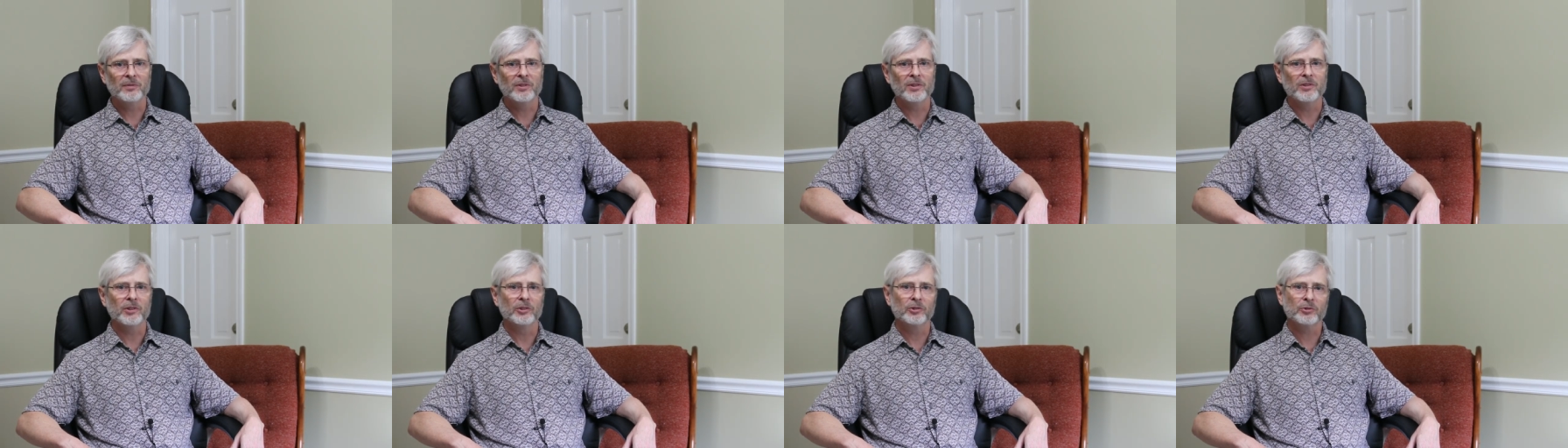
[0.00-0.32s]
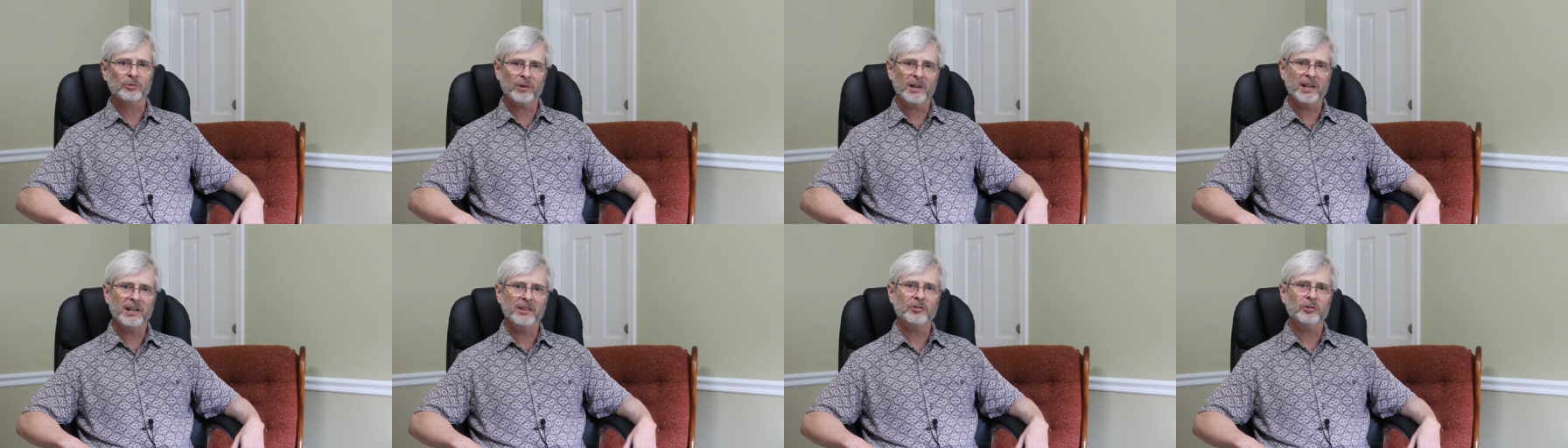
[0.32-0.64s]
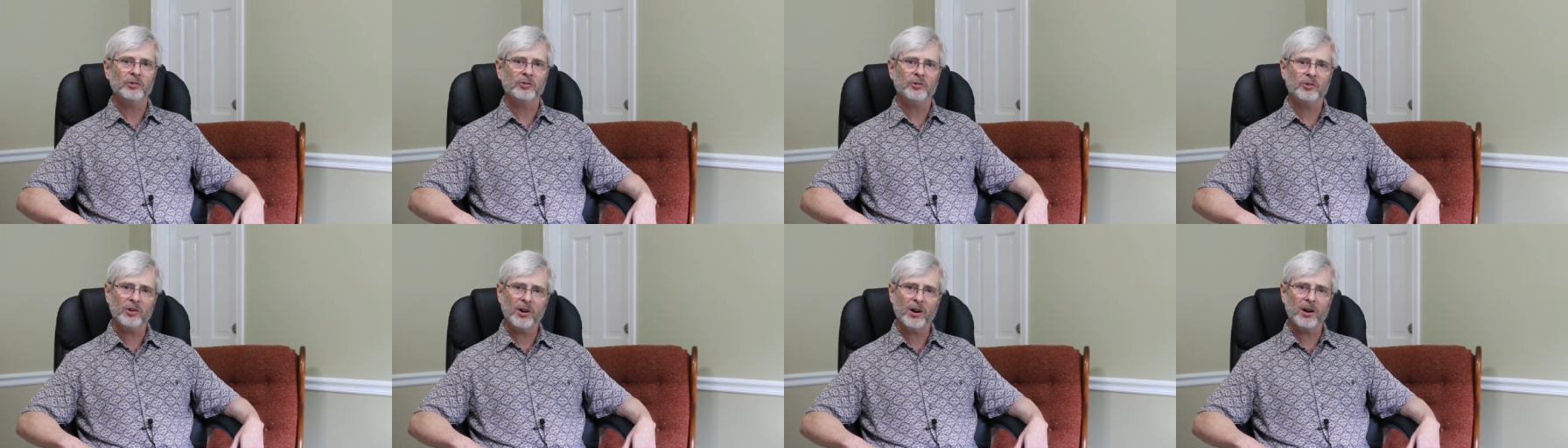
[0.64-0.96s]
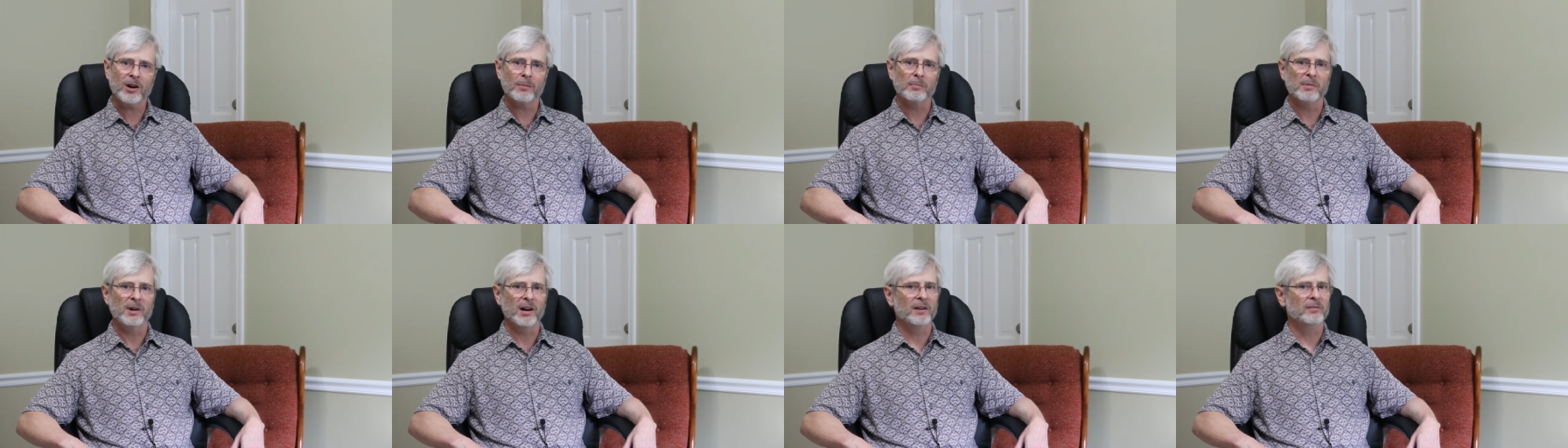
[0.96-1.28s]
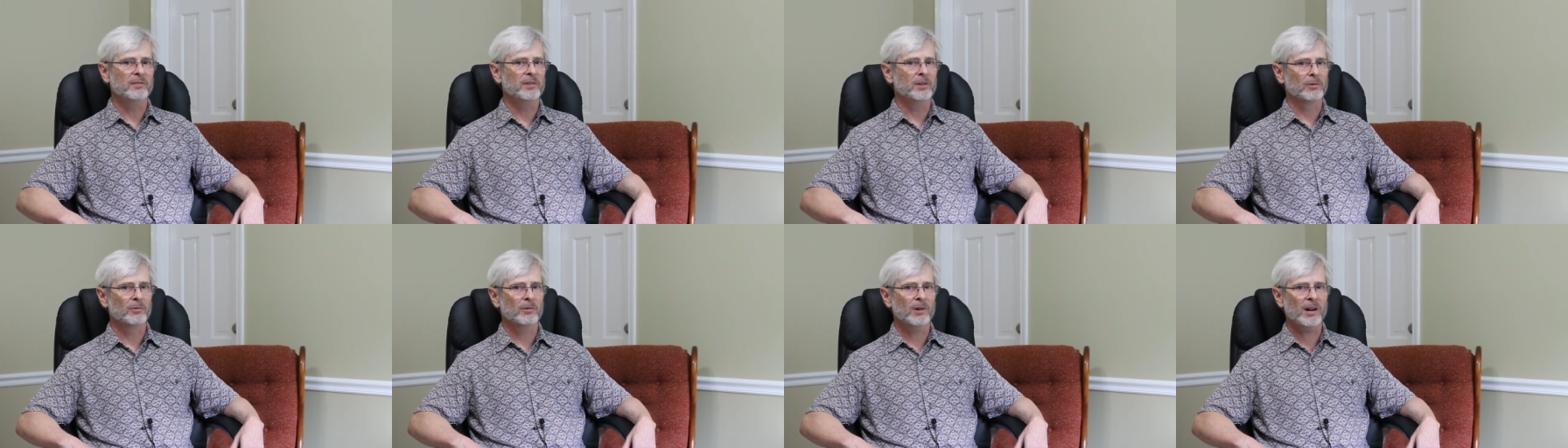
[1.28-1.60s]
to the strange charm
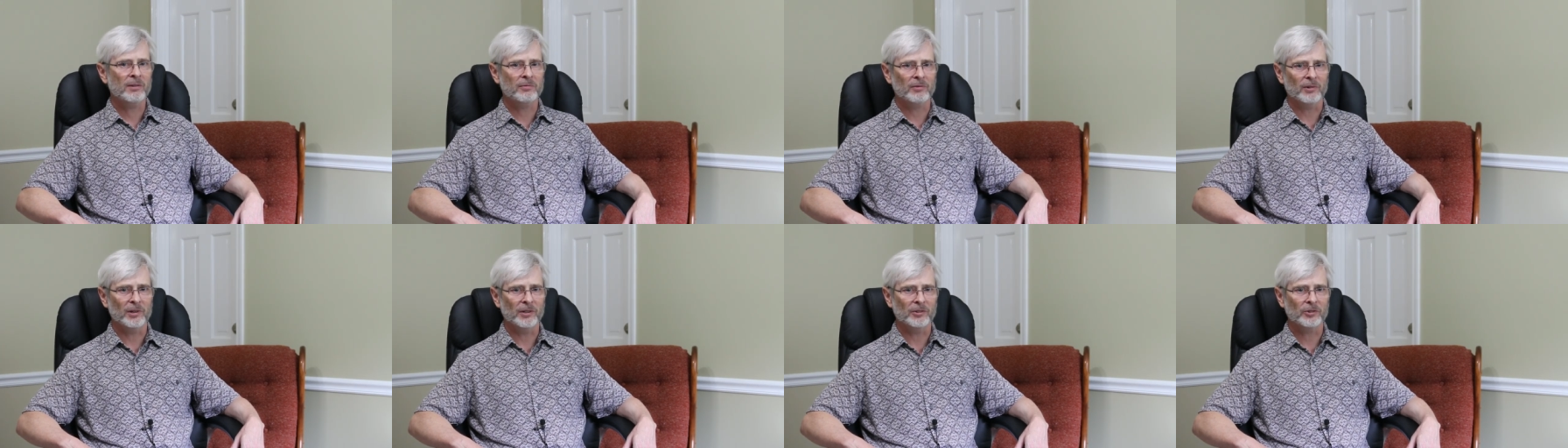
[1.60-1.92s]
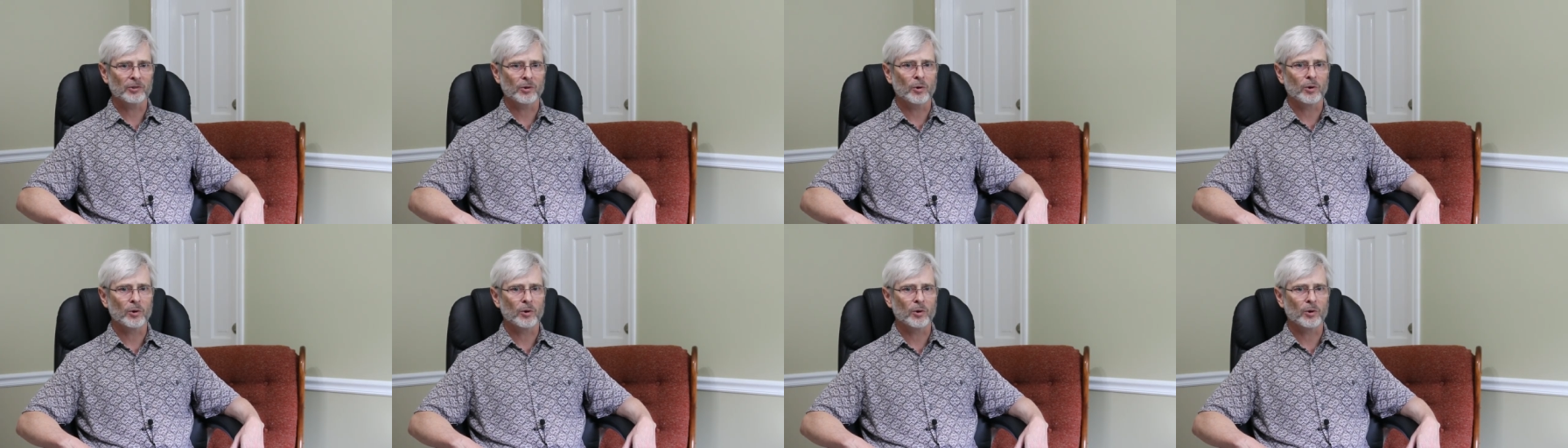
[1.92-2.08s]
of irreverence